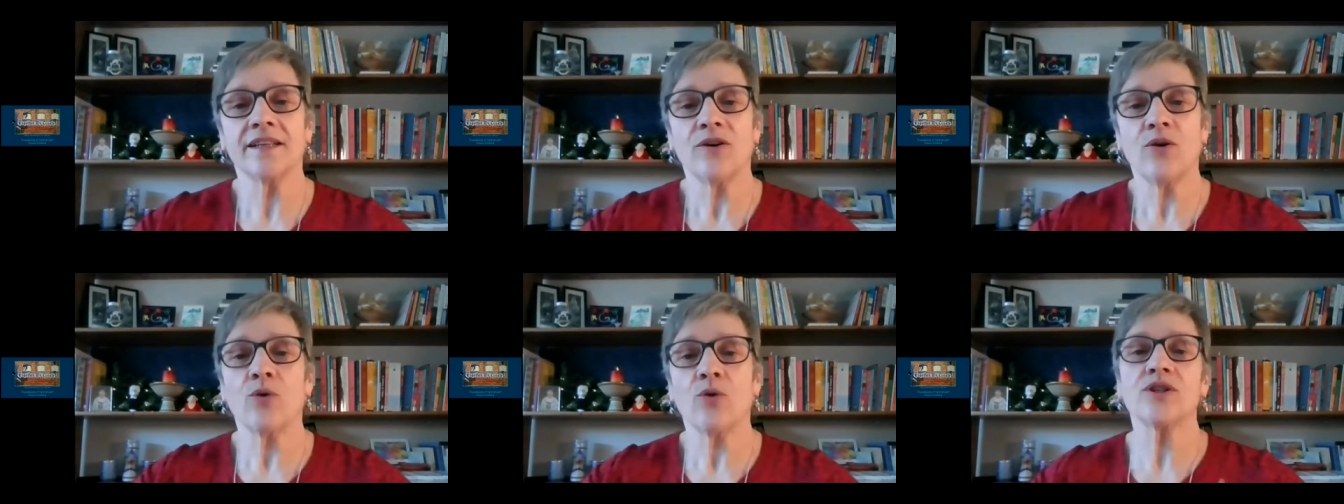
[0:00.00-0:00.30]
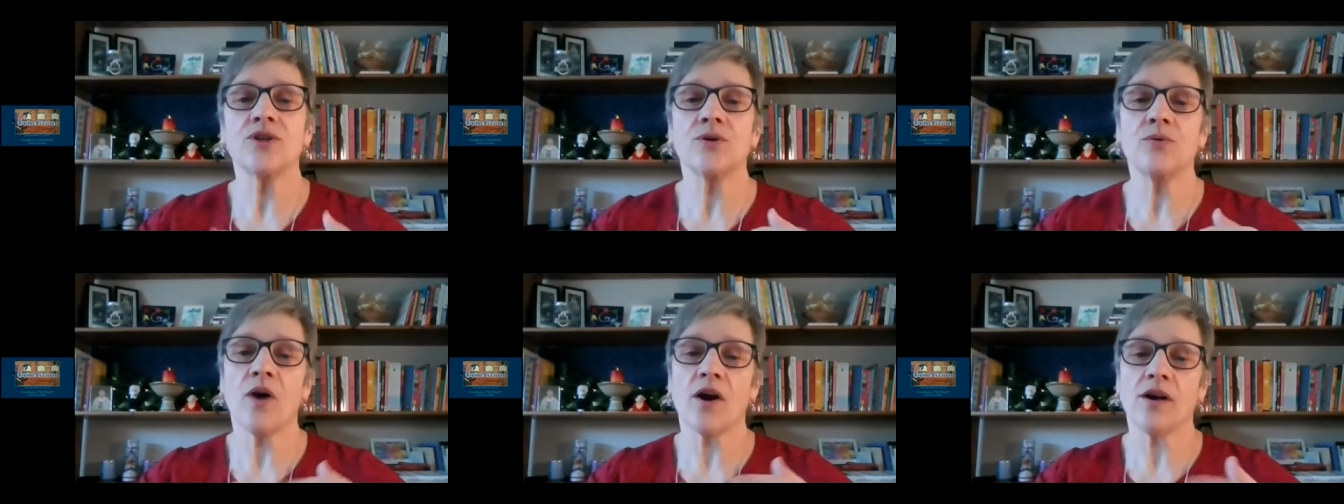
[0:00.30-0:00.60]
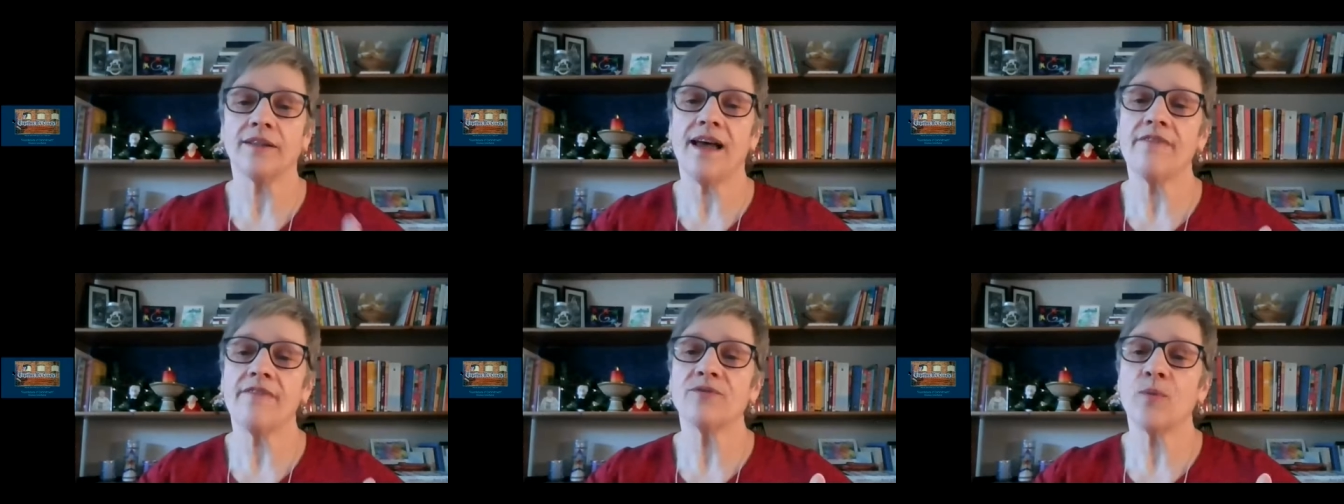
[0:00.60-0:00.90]
or to our
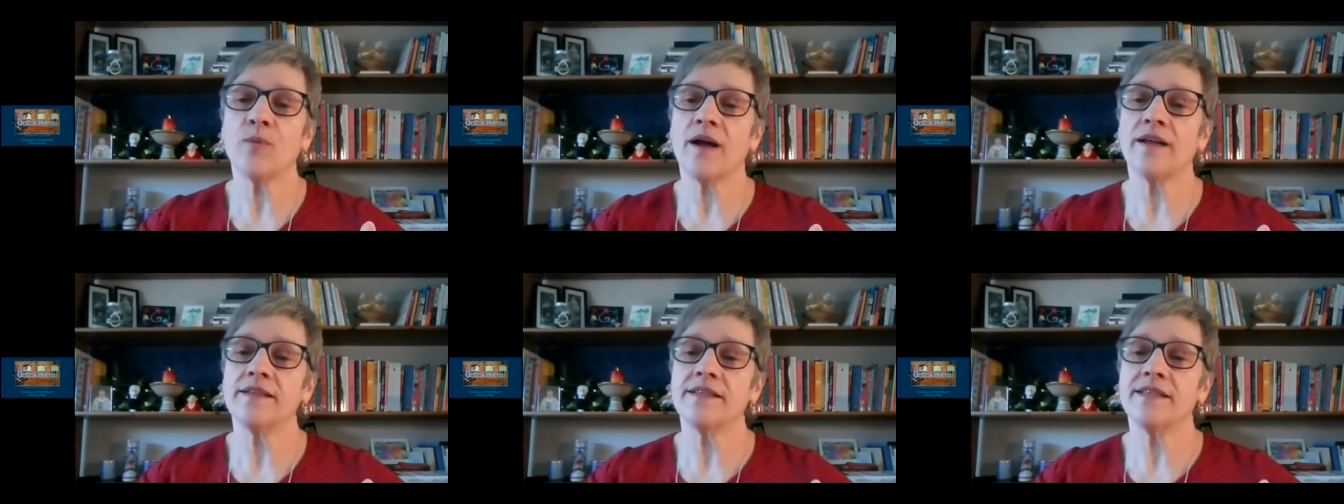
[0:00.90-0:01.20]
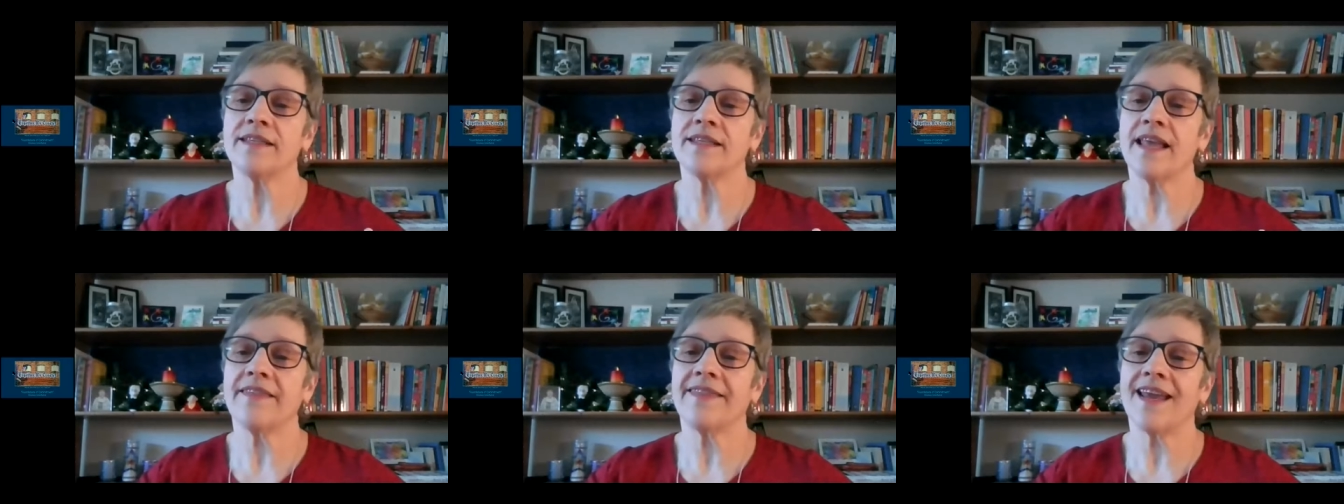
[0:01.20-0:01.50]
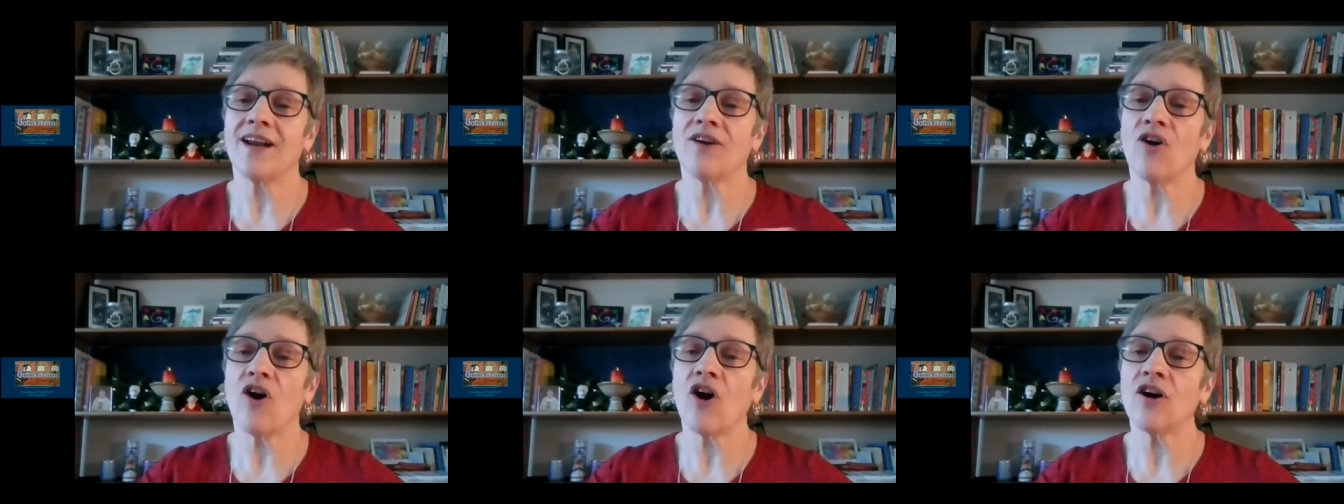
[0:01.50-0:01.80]
loved ones,
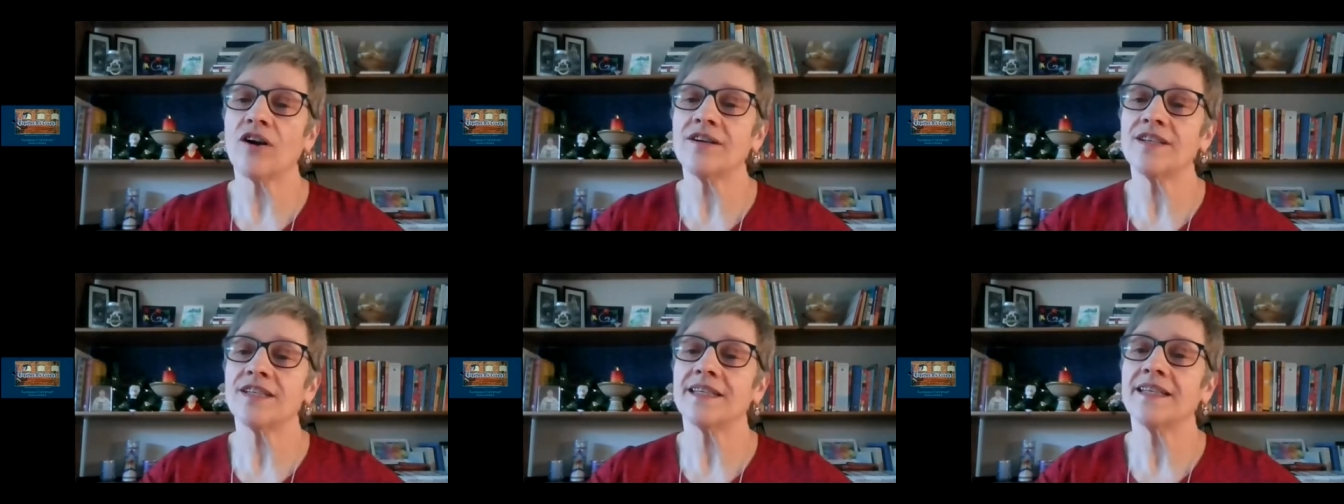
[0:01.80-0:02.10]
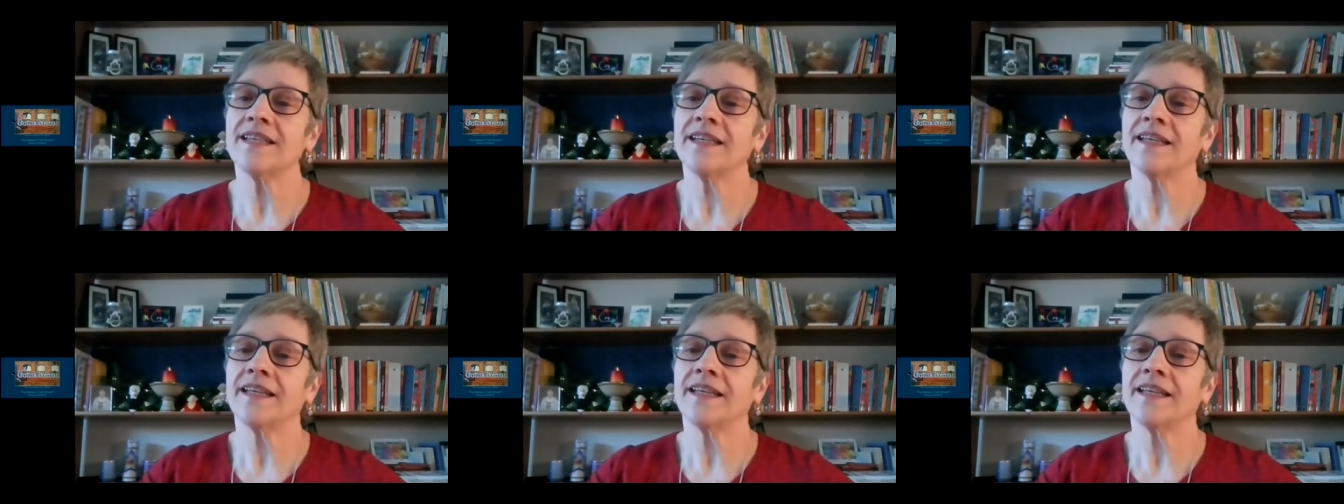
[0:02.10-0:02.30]
there aren't